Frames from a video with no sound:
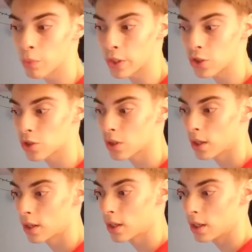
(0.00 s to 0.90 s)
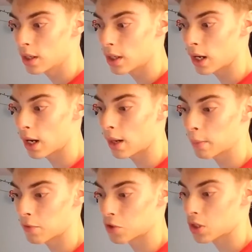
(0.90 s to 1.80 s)
which,
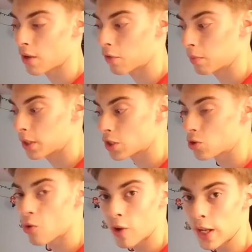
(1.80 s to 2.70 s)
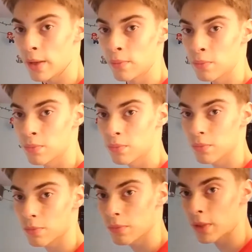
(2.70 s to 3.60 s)
um, if you saw from the story,
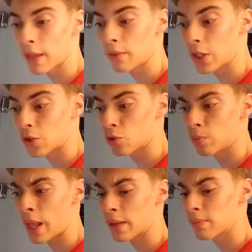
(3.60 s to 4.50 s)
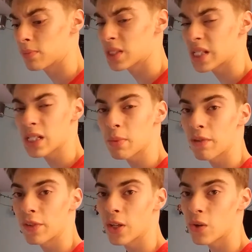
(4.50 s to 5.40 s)
that little like six
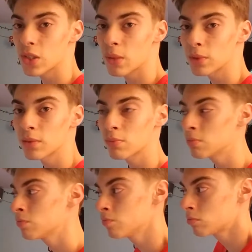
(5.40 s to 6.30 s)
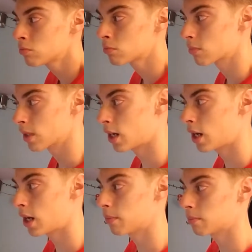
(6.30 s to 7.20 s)
minute video or something
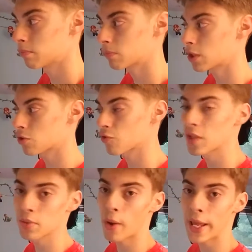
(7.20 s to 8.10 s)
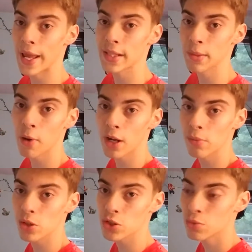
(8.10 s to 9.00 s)
um, there's a reason why he hates the Mario
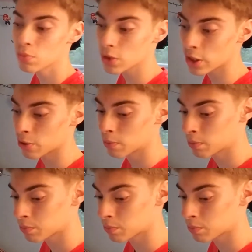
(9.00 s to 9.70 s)
Bros. So